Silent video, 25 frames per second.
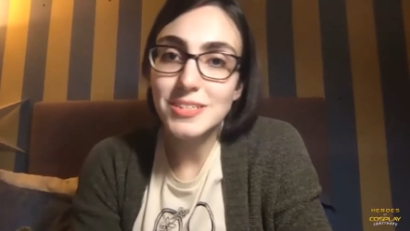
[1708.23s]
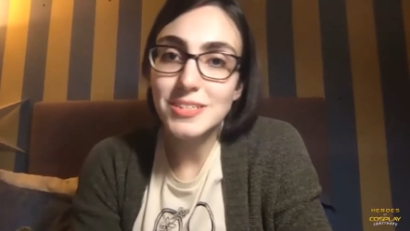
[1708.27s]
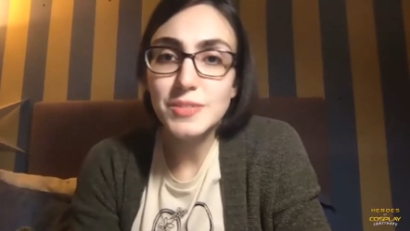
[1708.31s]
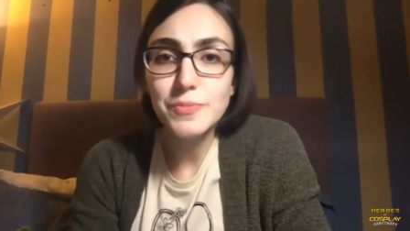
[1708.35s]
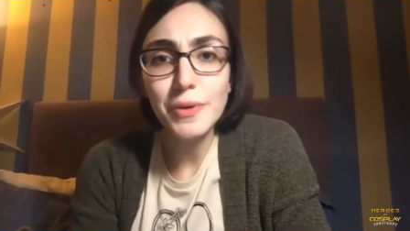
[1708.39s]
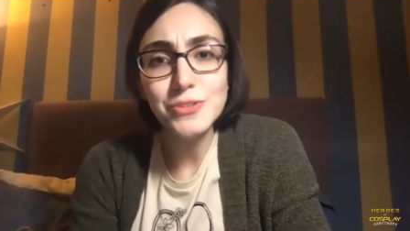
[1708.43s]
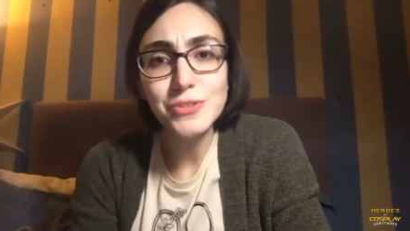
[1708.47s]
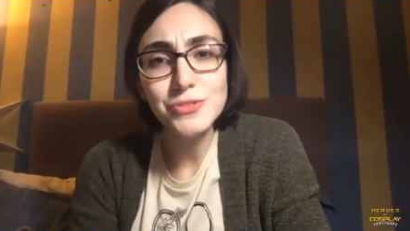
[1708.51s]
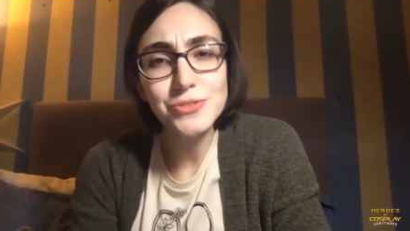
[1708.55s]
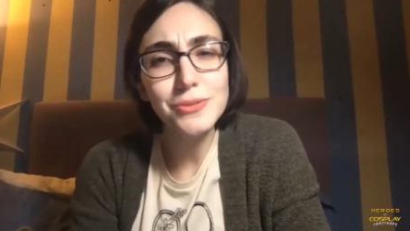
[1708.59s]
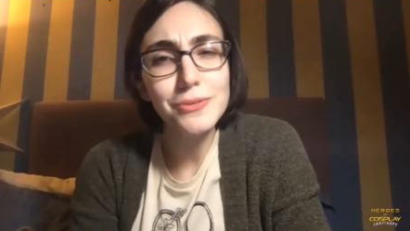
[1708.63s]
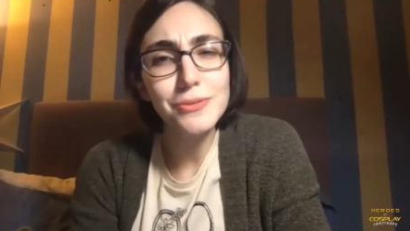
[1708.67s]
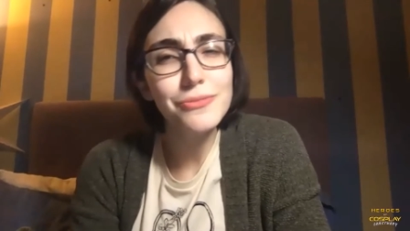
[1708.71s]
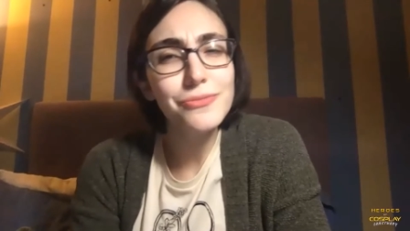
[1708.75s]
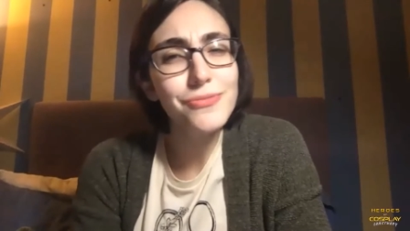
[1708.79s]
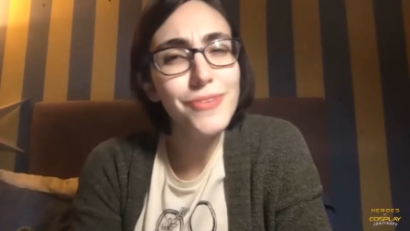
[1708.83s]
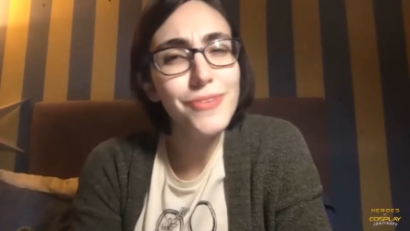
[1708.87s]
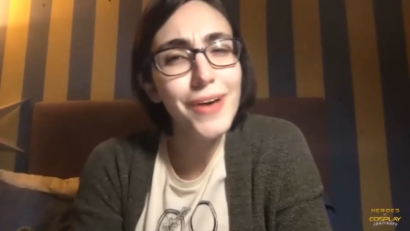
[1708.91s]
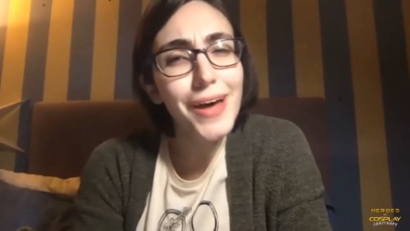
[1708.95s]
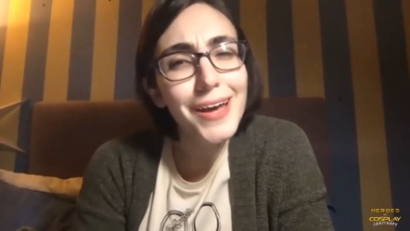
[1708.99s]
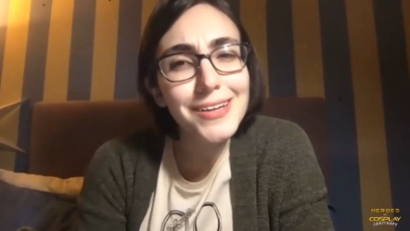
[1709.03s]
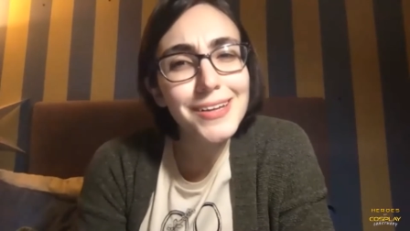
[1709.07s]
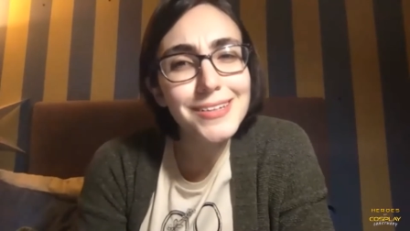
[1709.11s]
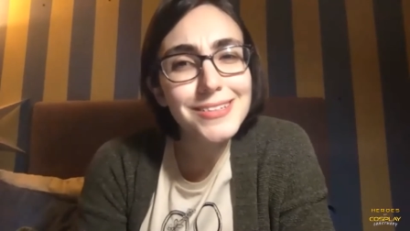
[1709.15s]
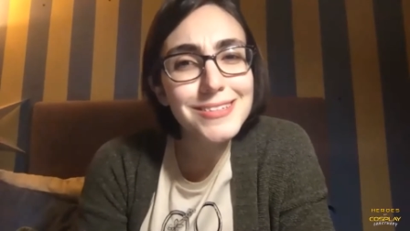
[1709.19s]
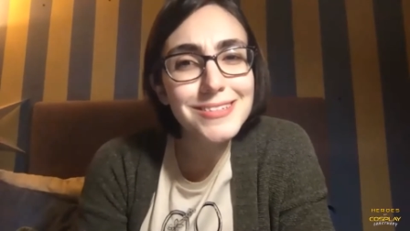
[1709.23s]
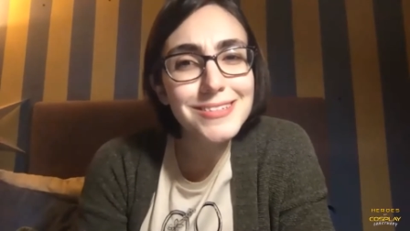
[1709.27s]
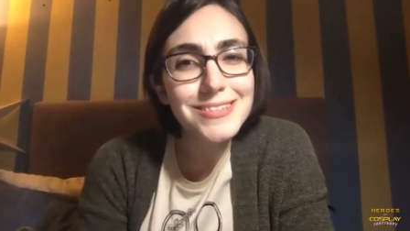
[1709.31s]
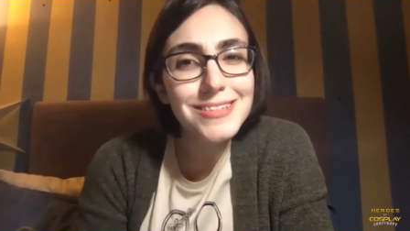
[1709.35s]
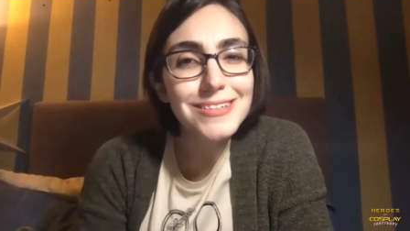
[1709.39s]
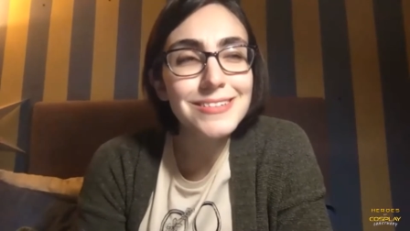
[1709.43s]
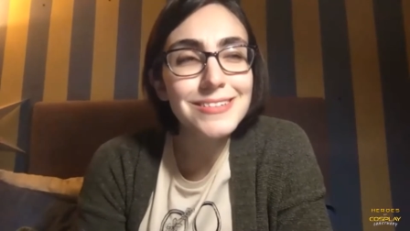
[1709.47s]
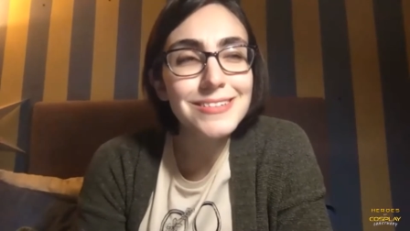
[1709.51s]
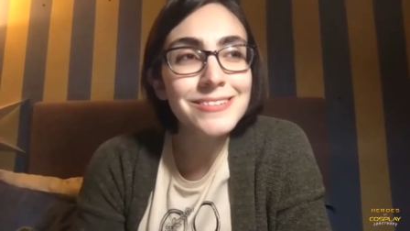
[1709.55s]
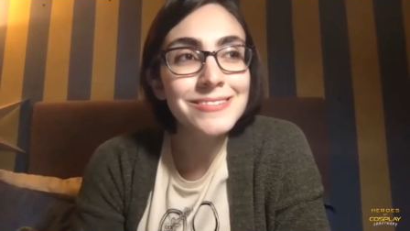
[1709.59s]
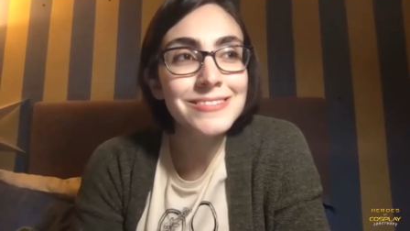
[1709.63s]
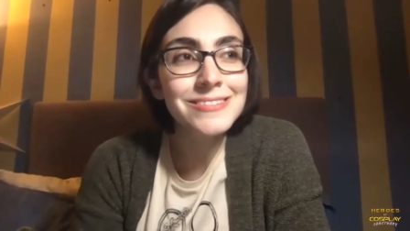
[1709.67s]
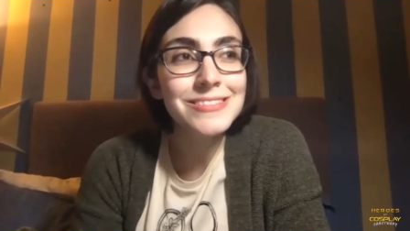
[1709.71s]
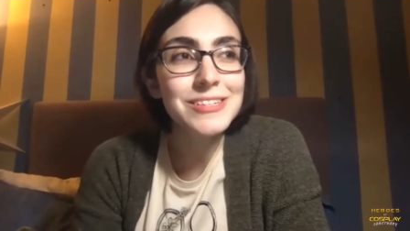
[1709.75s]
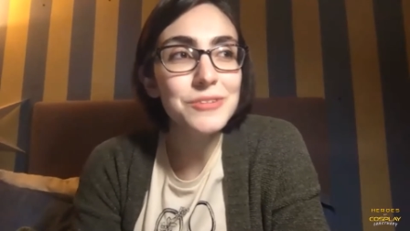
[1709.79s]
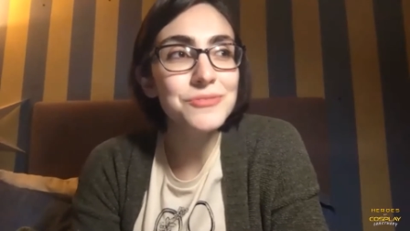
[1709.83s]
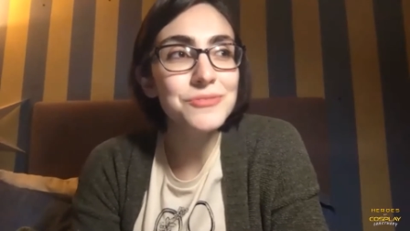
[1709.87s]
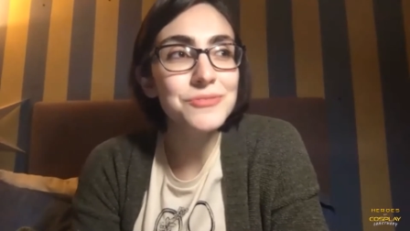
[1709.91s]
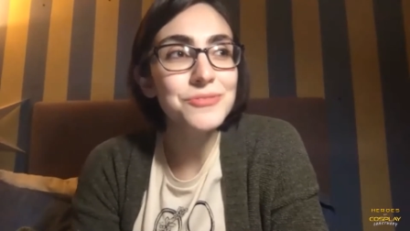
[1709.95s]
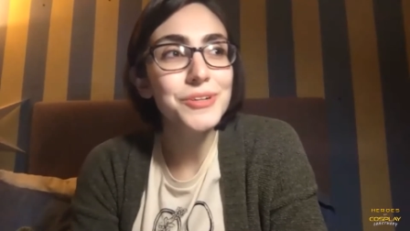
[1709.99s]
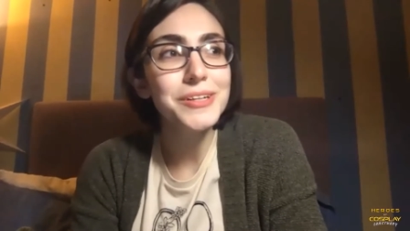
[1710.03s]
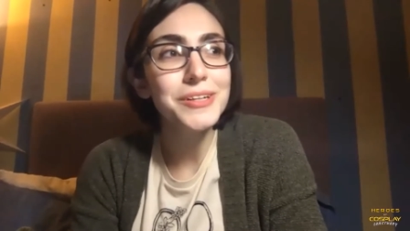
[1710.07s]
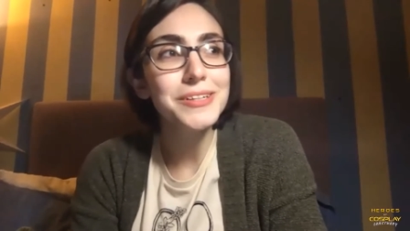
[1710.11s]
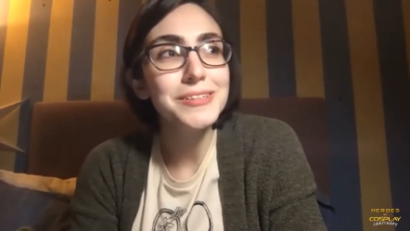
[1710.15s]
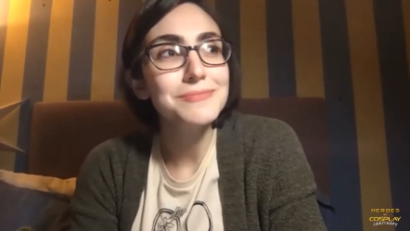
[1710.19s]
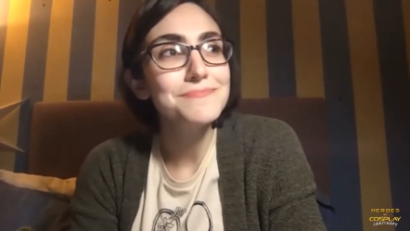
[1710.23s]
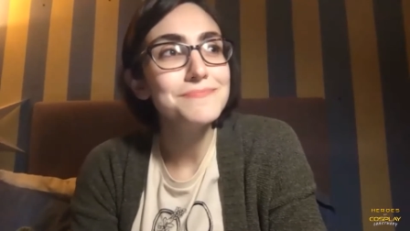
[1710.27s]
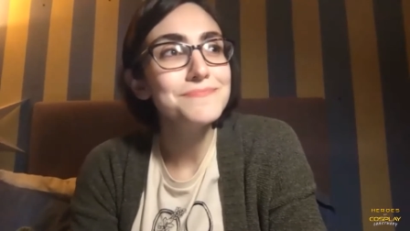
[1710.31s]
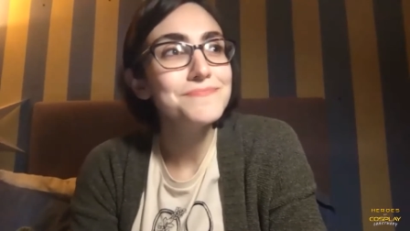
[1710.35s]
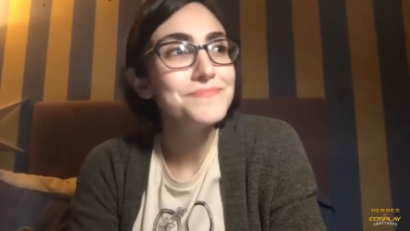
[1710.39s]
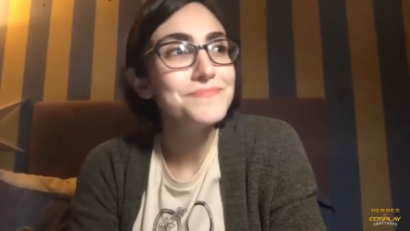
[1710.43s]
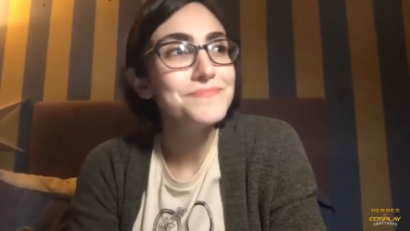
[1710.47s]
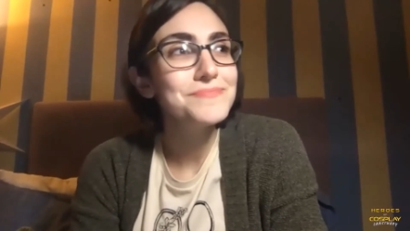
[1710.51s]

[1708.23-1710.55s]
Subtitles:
special effects and different,